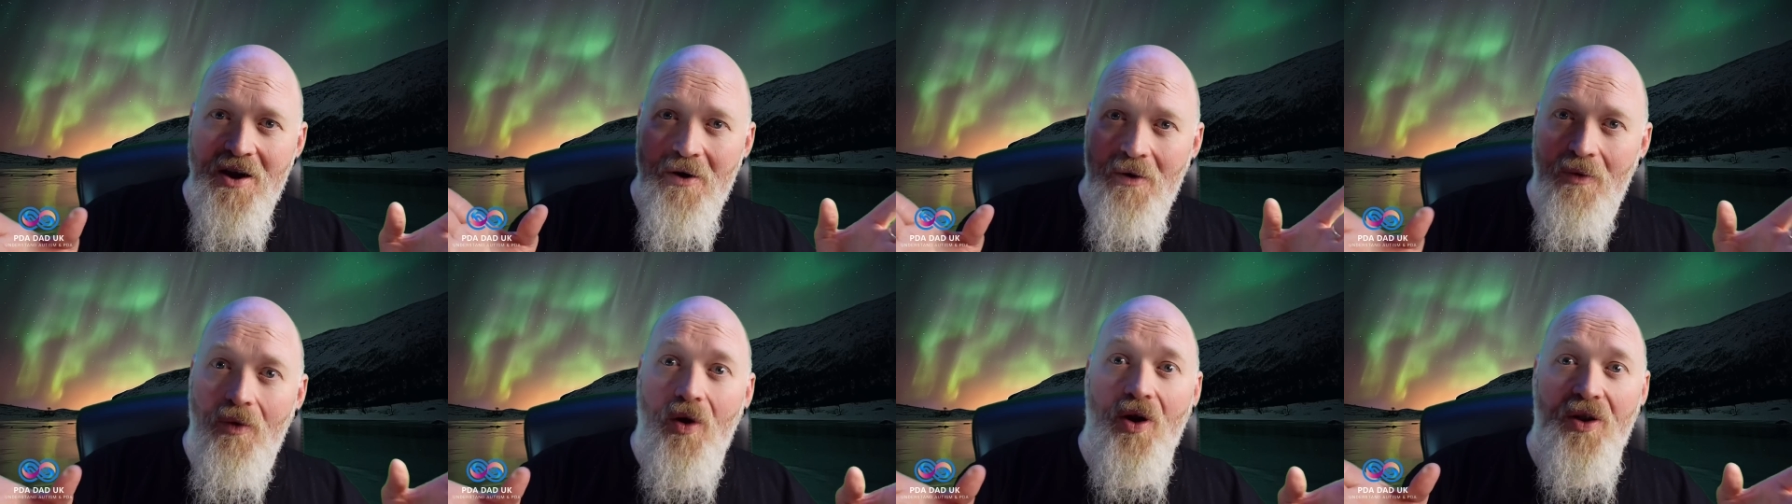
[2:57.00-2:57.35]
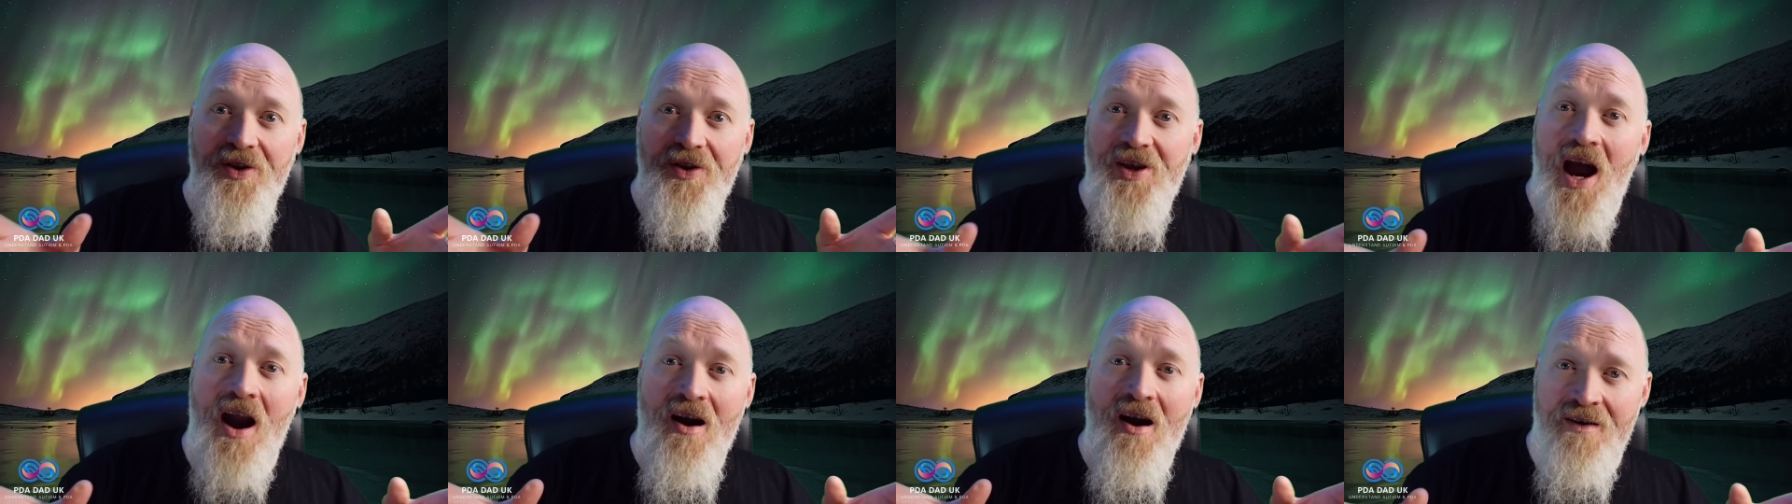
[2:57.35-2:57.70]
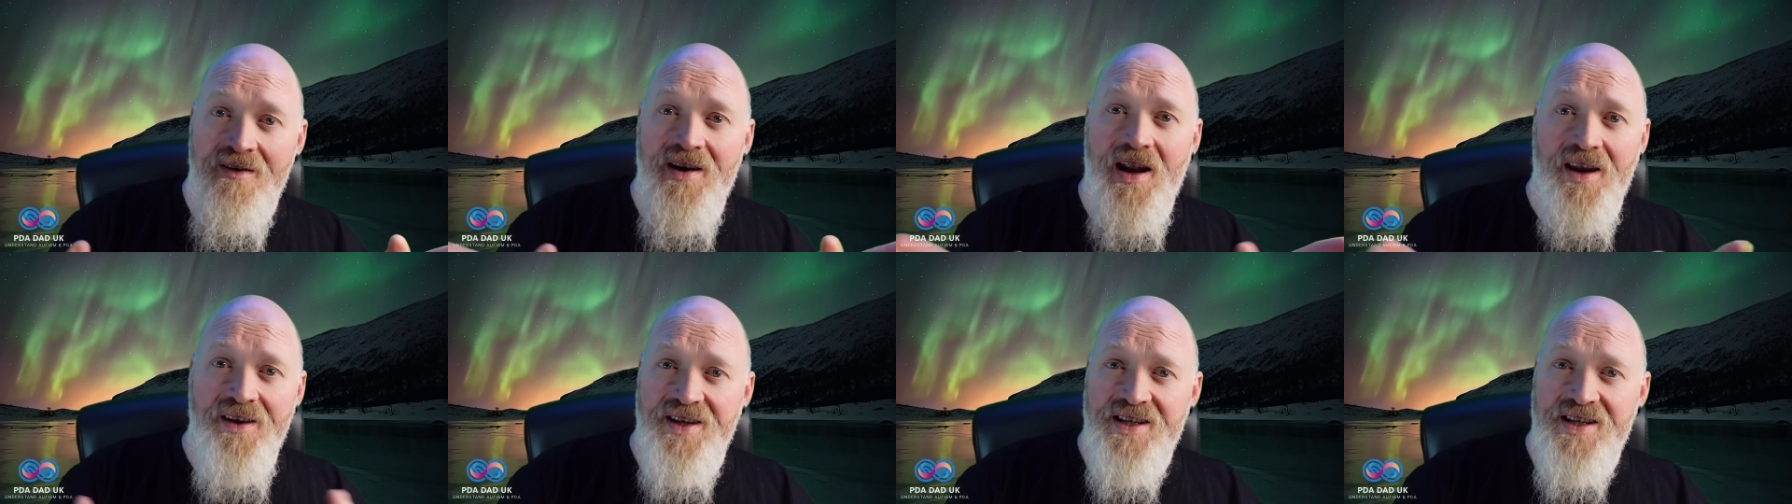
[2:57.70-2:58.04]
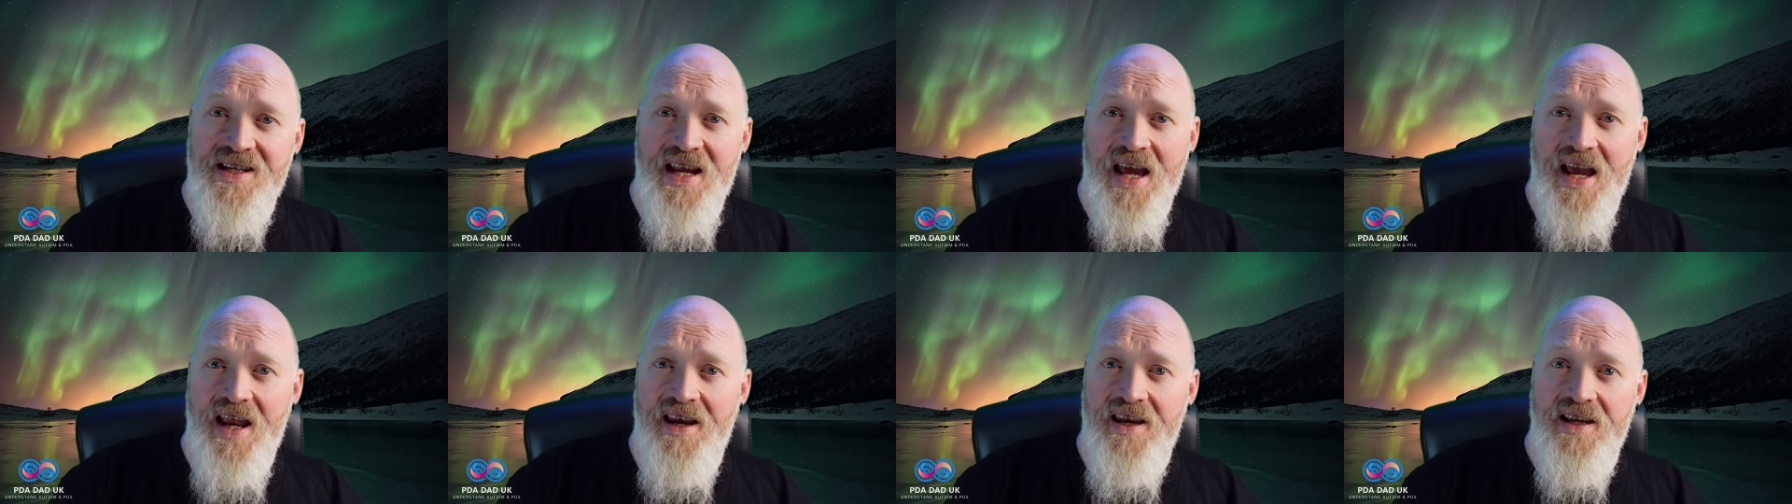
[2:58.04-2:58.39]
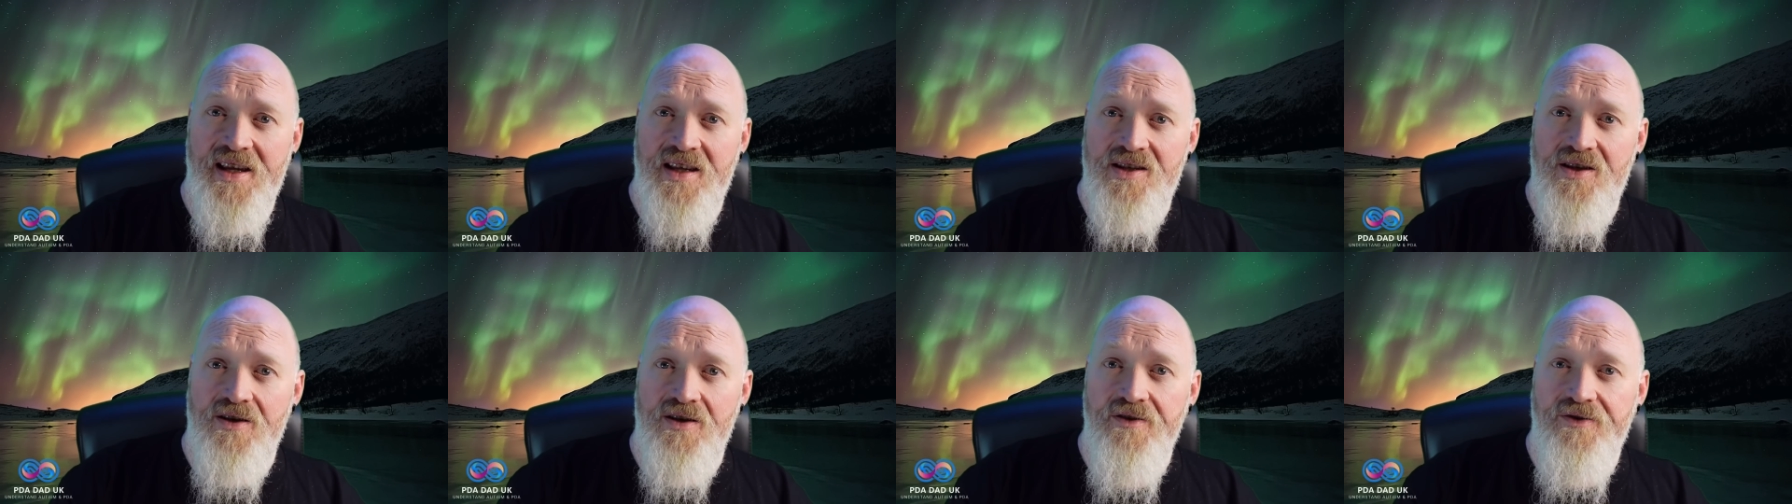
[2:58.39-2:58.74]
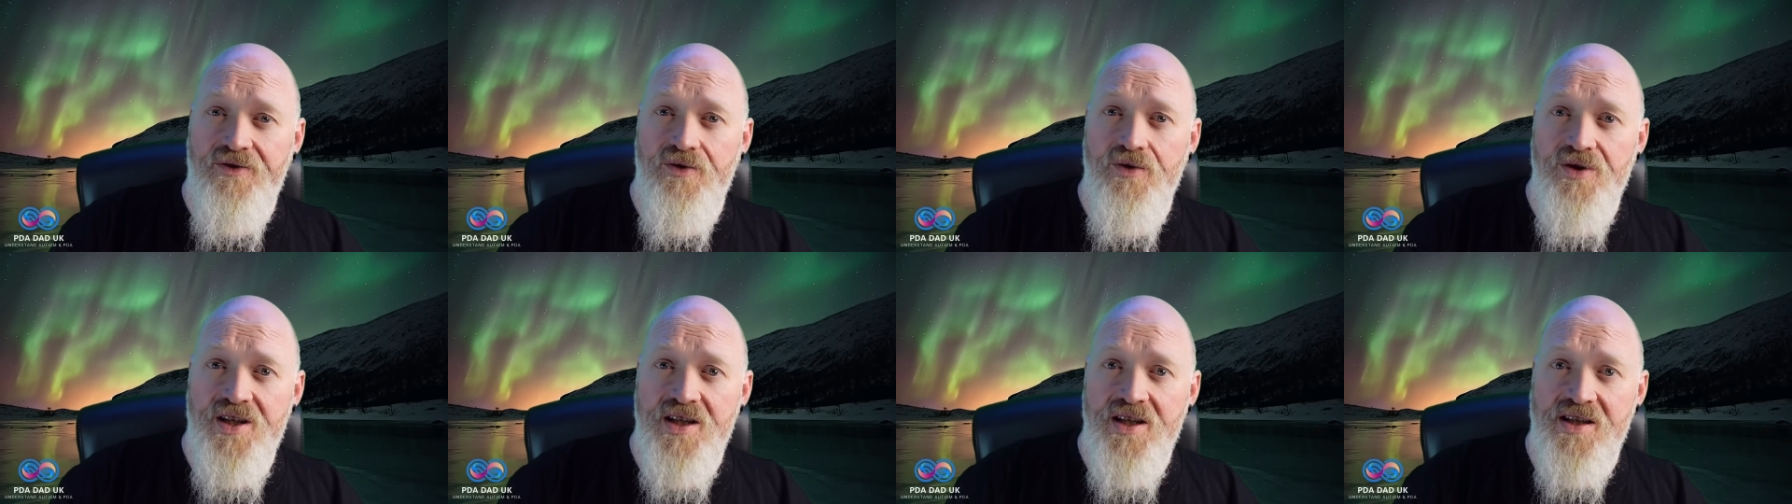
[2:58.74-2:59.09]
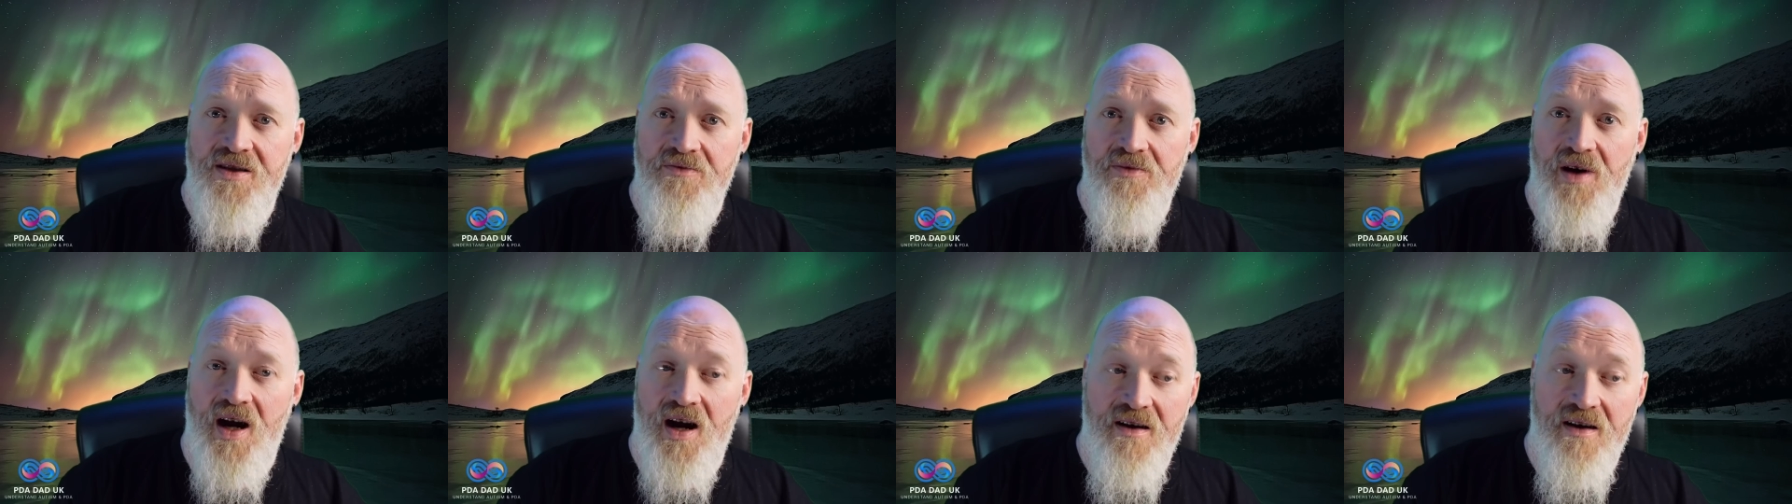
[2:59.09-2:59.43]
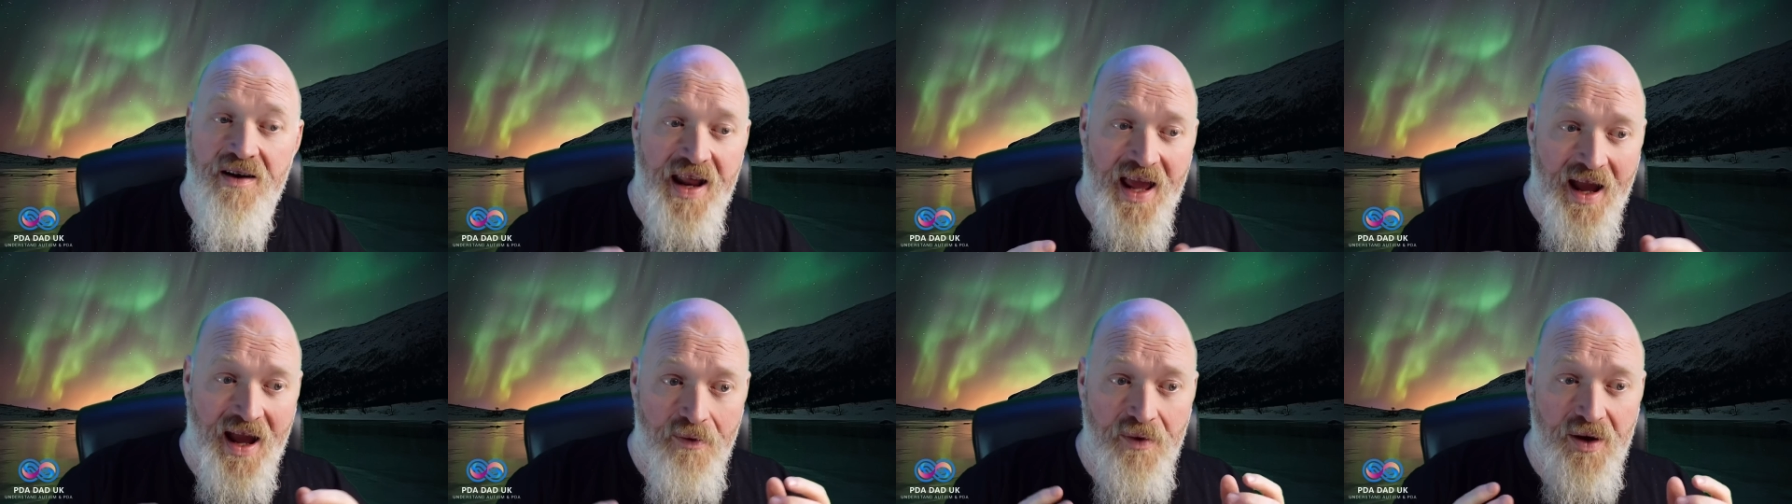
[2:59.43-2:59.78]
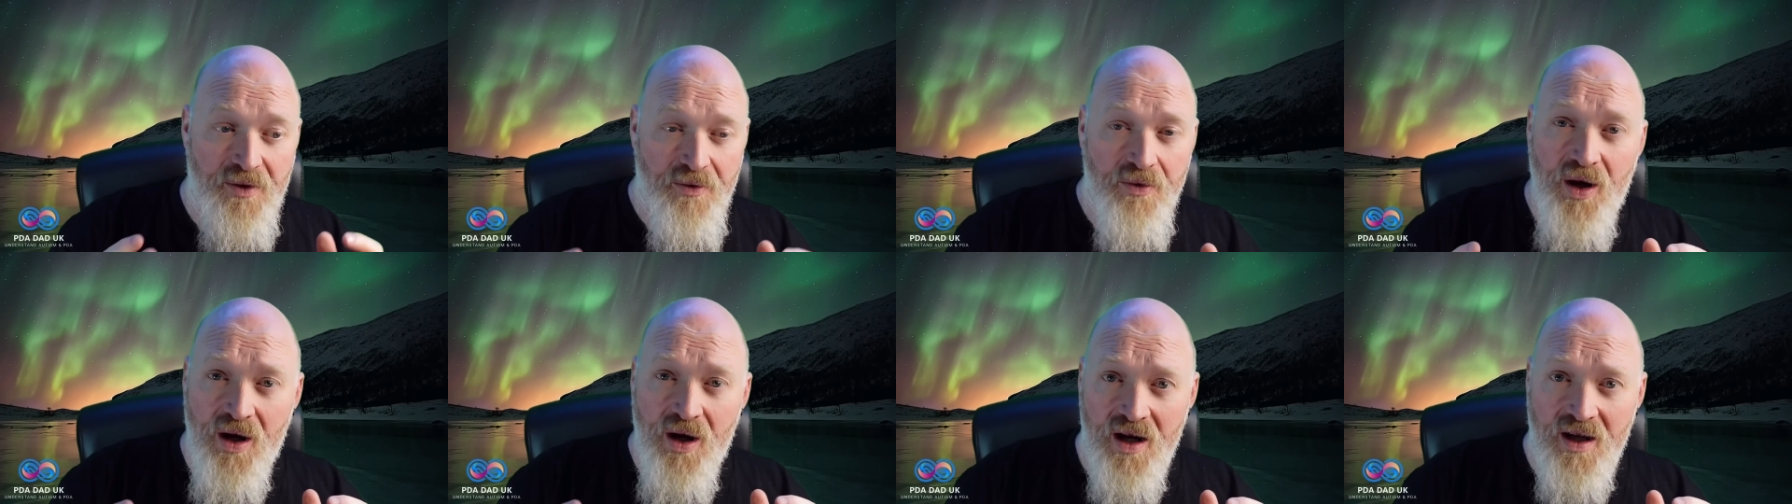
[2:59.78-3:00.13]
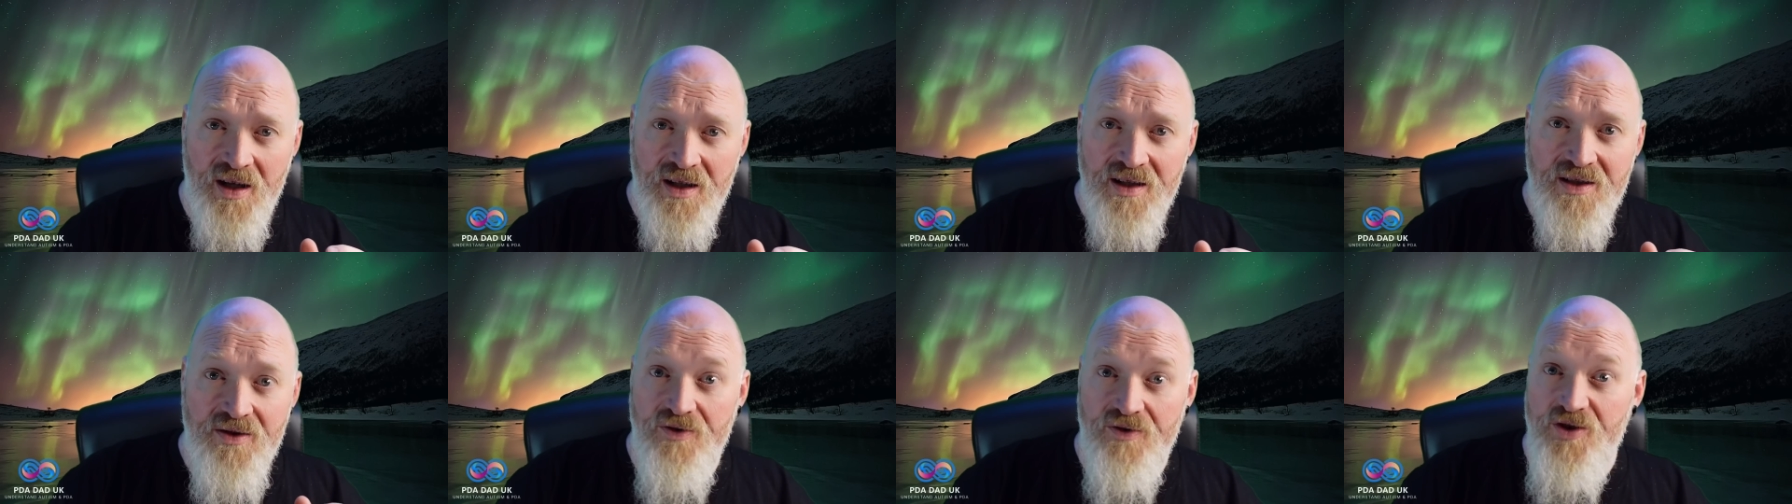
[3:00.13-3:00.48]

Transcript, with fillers: what current understandings of autism are and how it works,